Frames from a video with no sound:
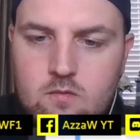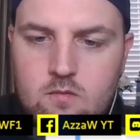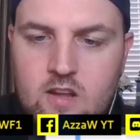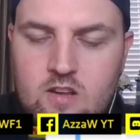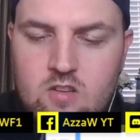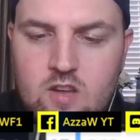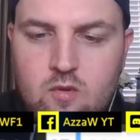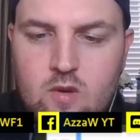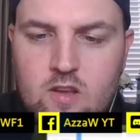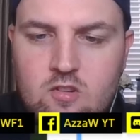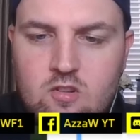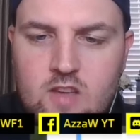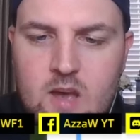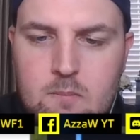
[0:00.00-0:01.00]
Let's see if we can
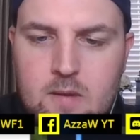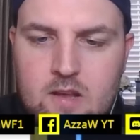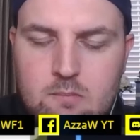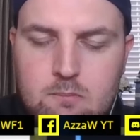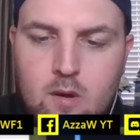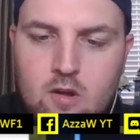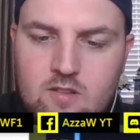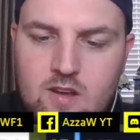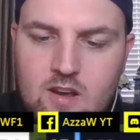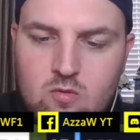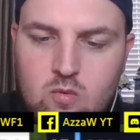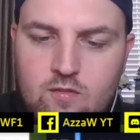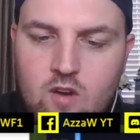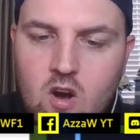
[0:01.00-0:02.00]
just get past
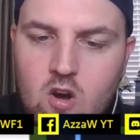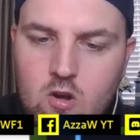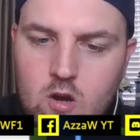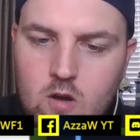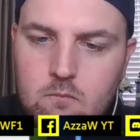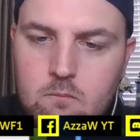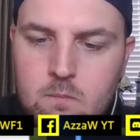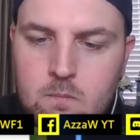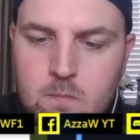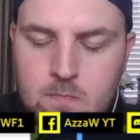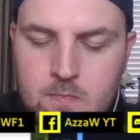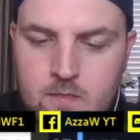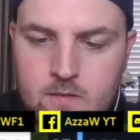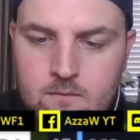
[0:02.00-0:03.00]
Bottas with Ocon.
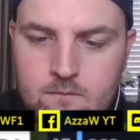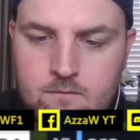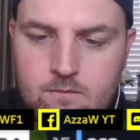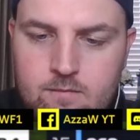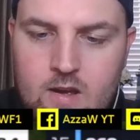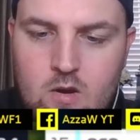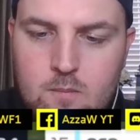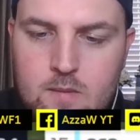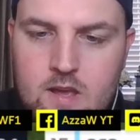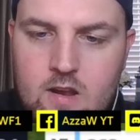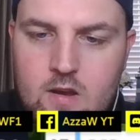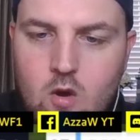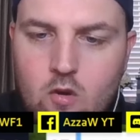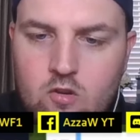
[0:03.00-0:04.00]
That would be a
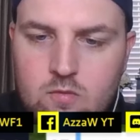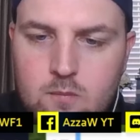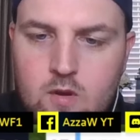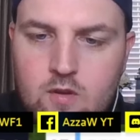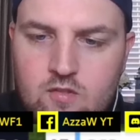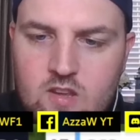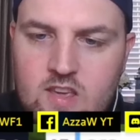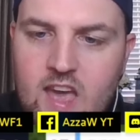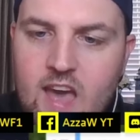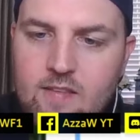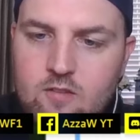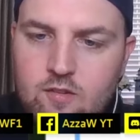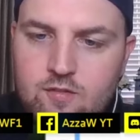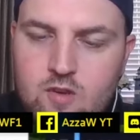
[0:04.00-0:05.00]
nice move to get.
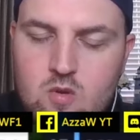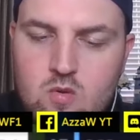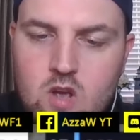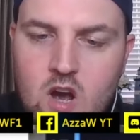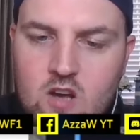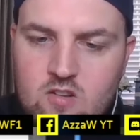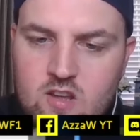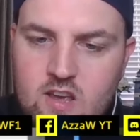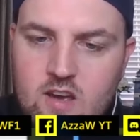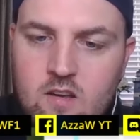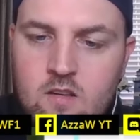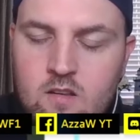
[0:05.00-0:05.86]
There's a few cars here.